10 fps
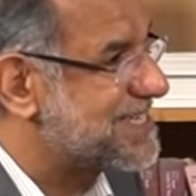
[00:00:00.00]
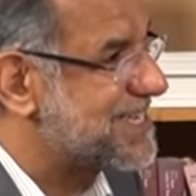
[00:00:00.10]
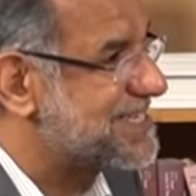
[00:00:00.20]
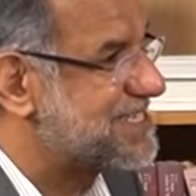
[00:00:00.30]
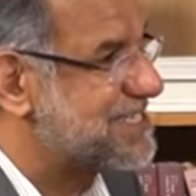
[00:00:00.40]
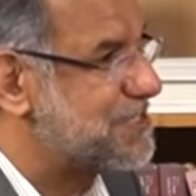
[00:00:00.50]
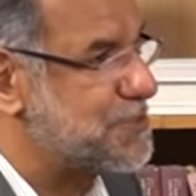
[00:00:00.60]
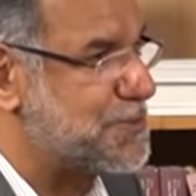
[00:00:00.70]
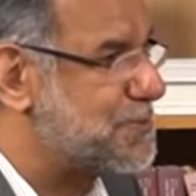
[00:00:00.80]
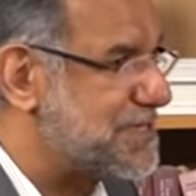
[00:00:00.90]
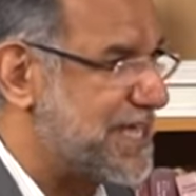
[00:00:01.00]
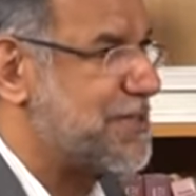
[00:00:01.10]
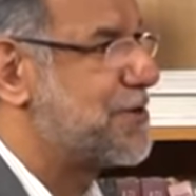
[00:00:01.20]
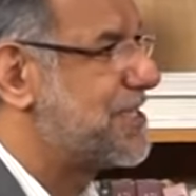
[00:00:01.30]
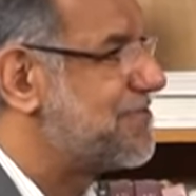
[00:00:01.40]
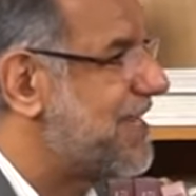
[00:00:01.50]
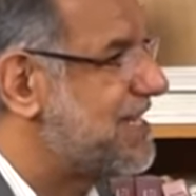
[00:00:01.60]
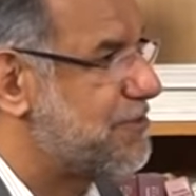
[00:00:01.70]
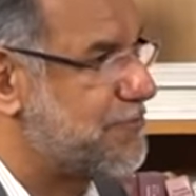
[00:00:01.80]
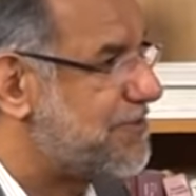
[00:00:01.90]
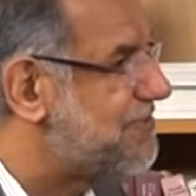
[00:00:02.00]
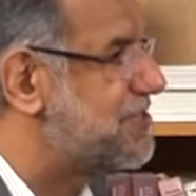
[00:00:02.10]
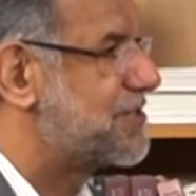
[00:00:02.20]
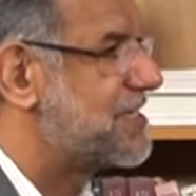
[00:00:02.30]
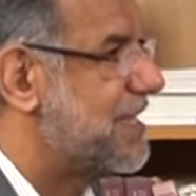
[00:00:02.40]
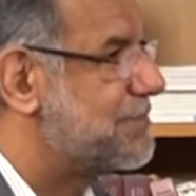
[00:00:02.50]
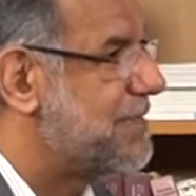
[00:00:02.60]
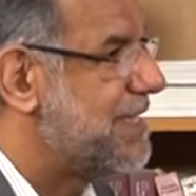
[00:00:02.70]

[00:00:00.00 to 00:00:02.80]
that, you know, they are not invited or we will not come.